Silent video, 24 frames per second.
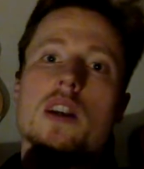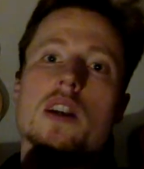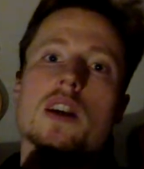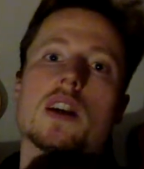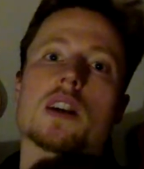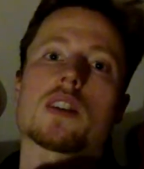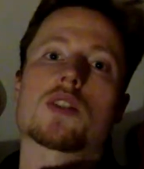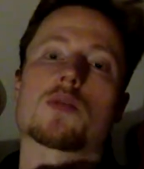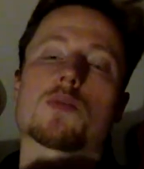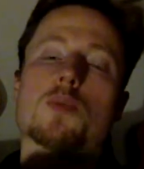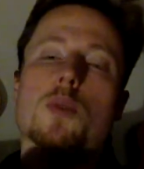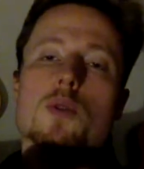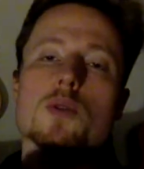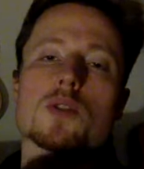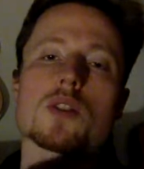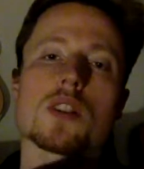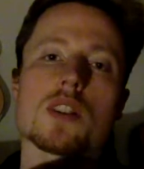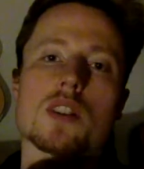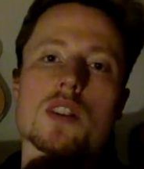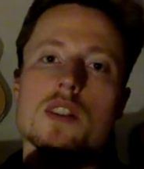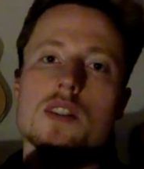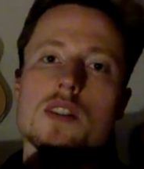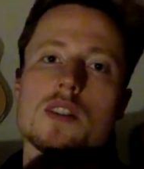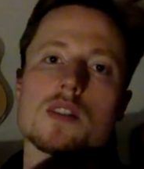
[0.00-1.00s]
And
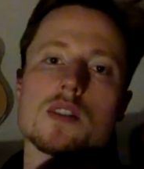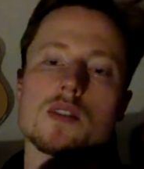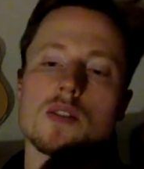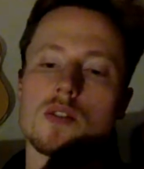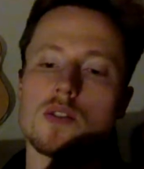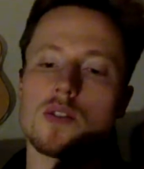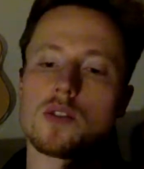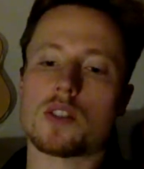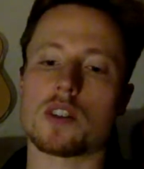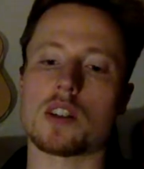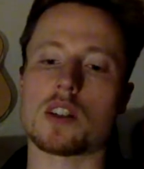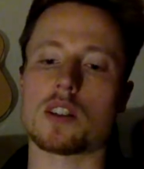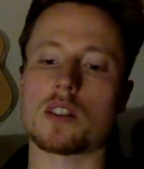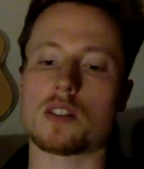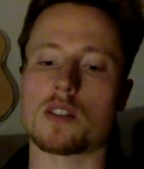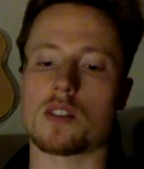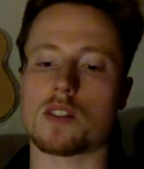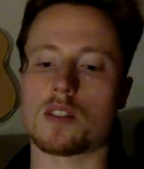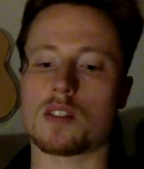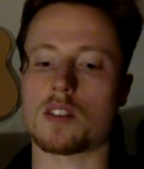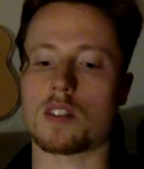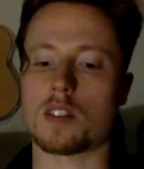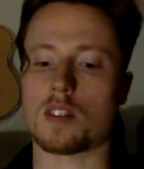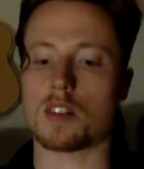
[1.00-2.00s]
supposedly this also
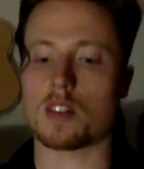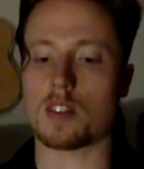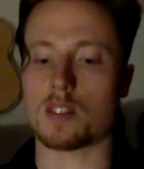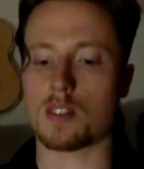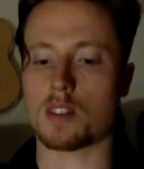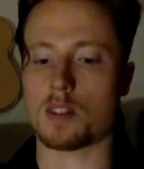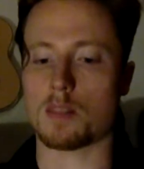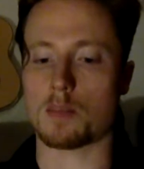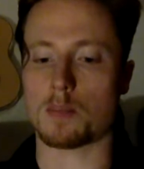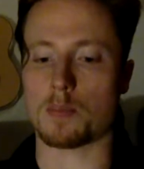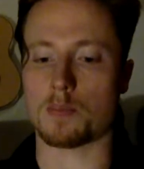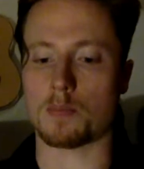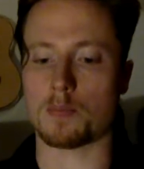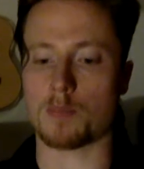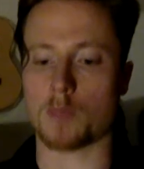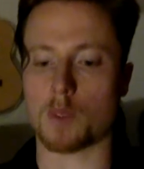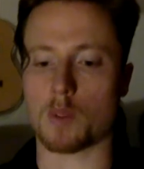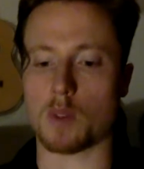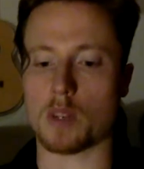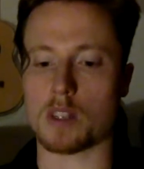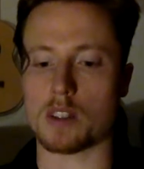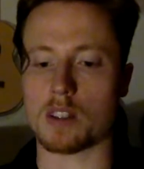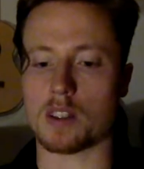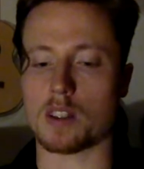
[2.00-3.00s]
yields some
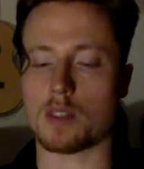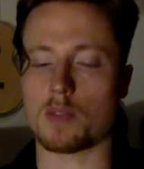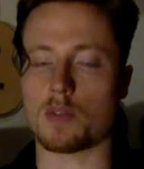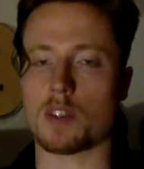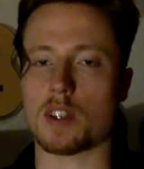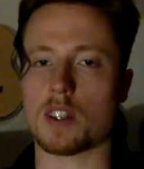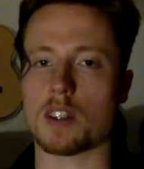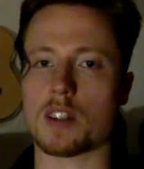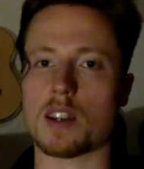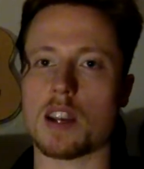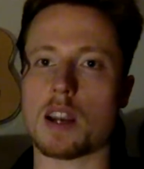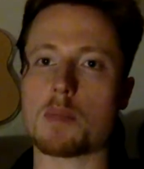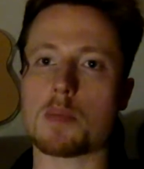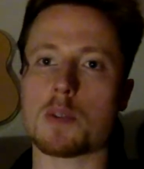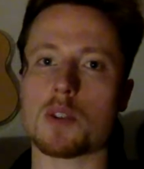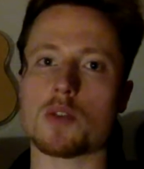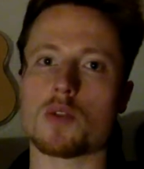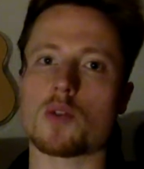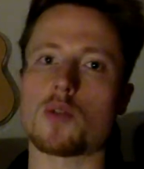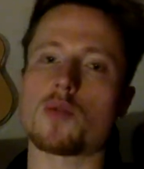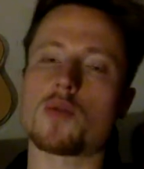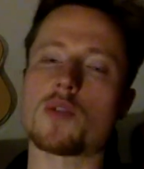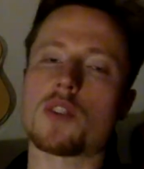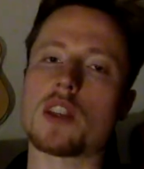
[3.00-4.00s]
quite significant
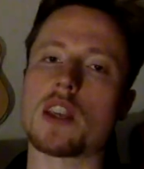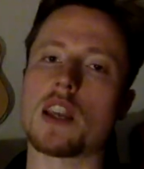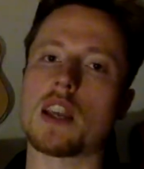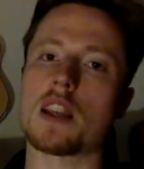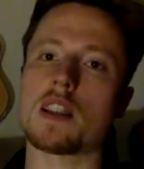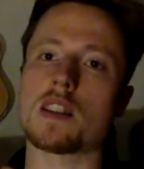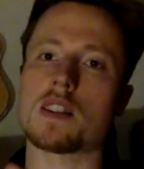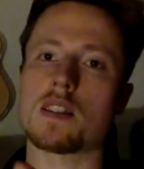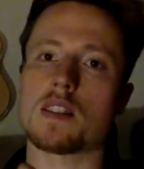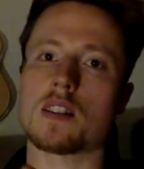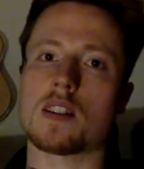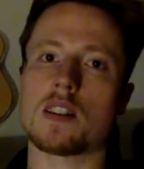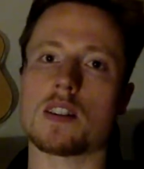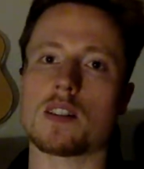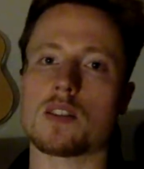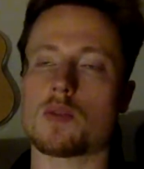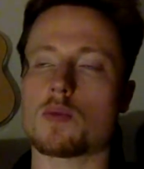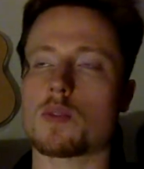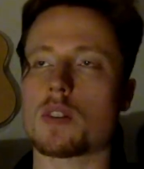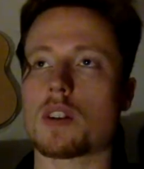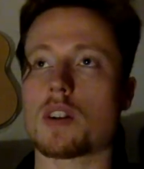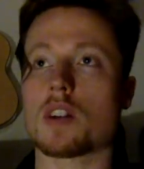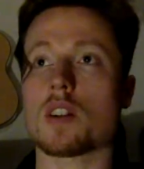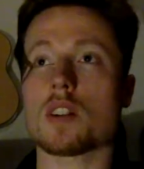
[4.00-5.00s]
hypertrophy gains. Yeah, so
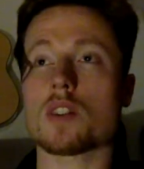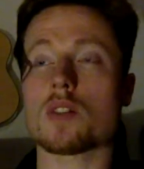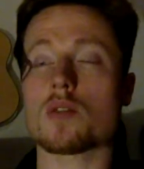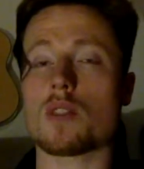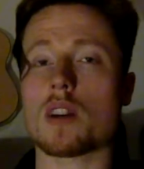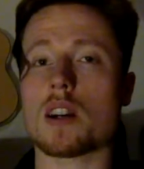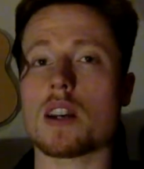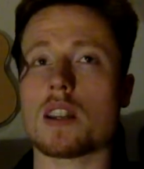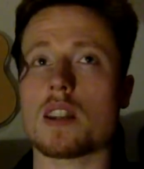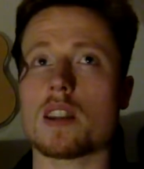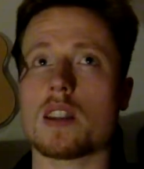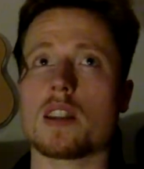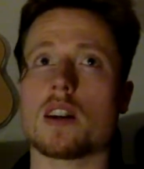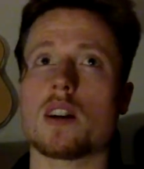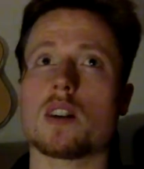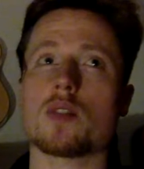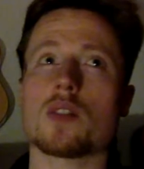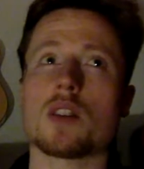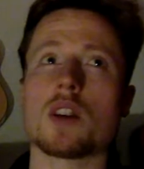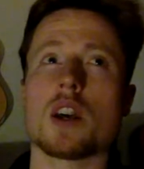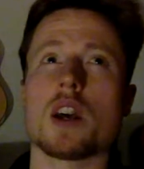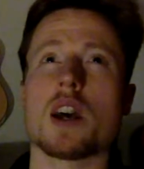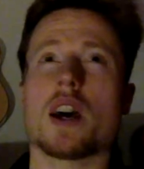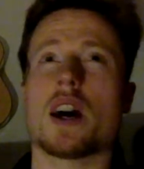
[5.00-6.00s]
we're gonna try that out.